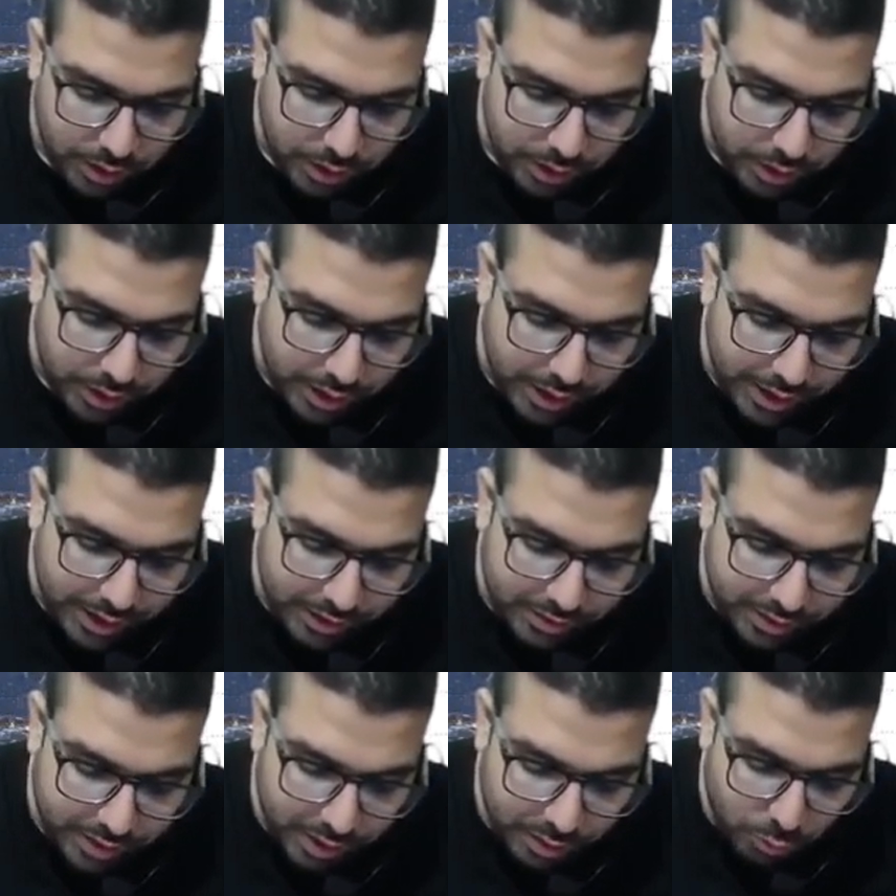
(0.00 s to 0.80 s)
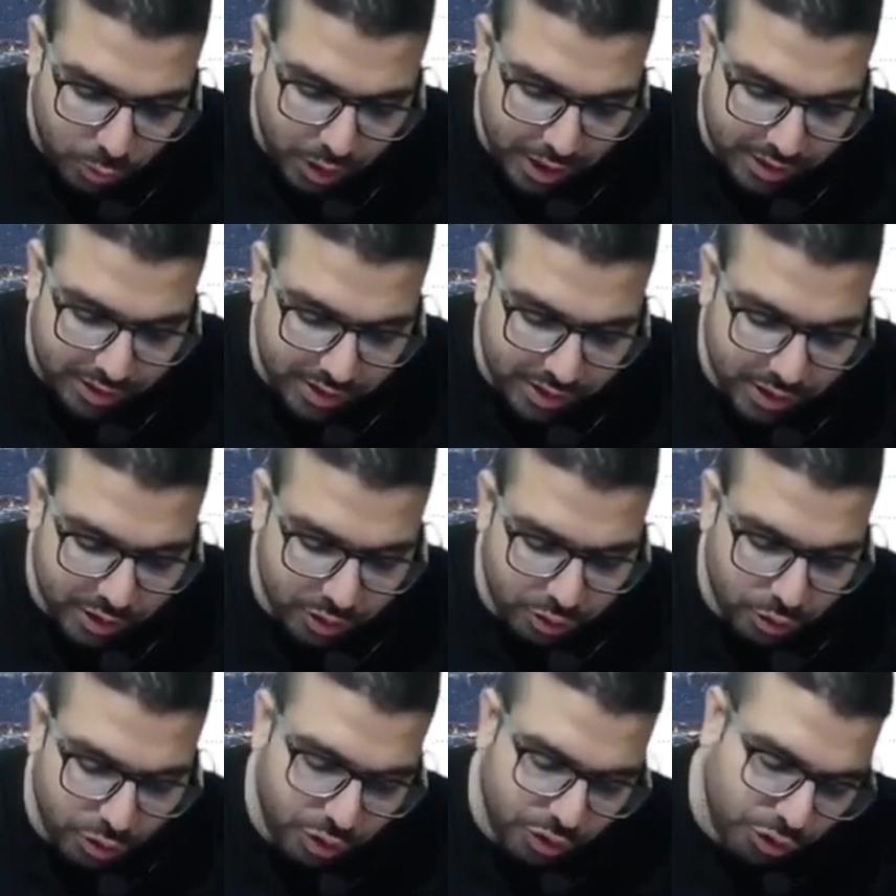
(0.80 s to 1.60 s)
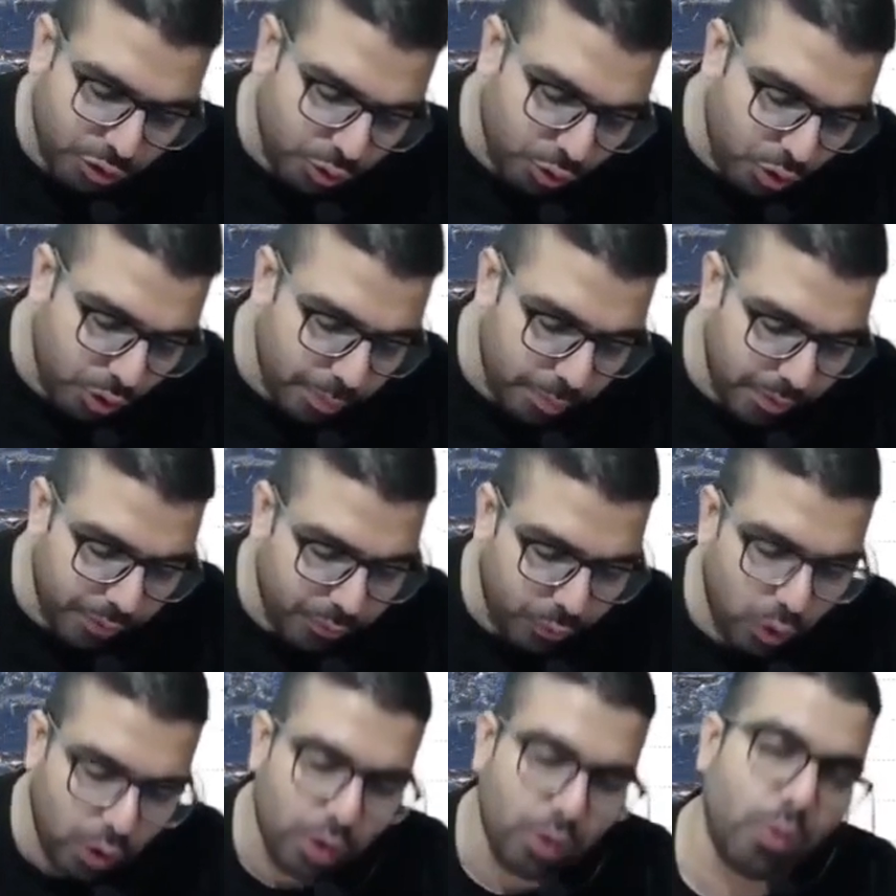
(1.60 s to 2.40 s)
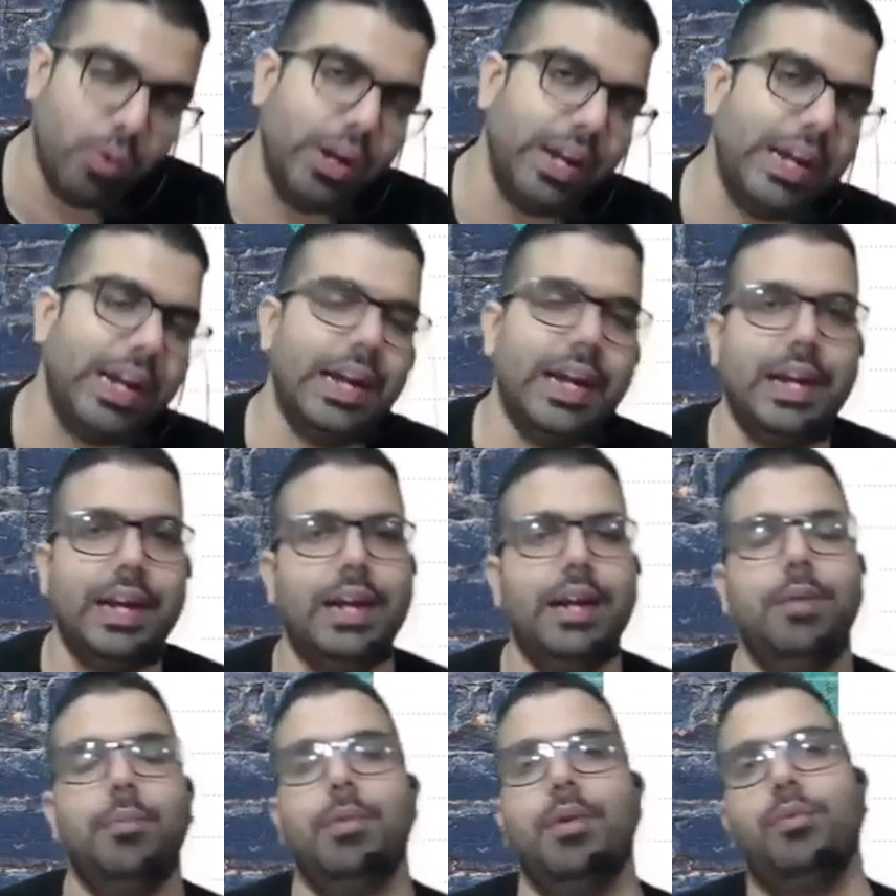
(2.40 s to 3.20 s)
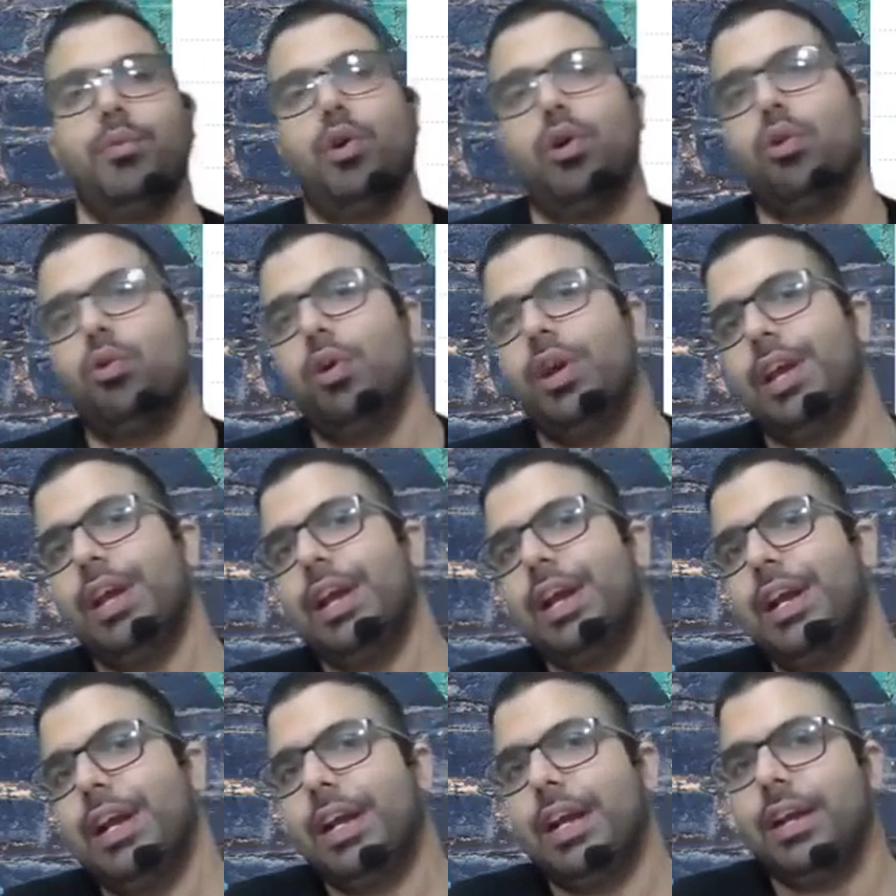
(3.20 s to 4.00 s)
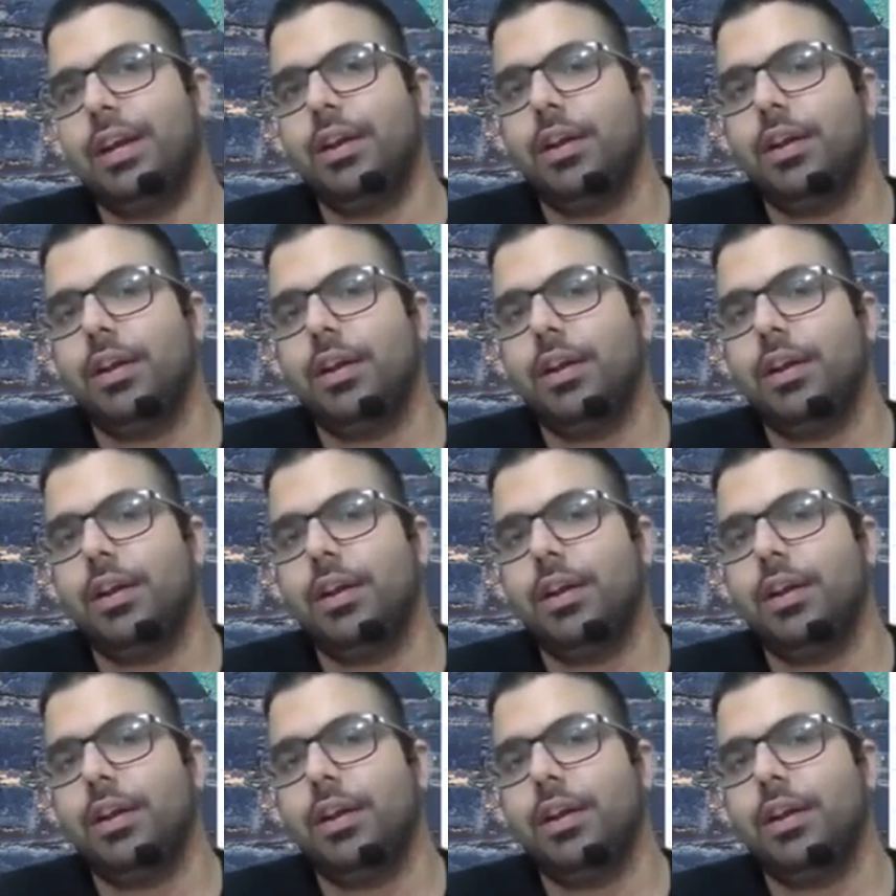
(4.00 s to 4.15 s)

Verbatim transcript: Tax invoice he issued before going ahead, before going ahead and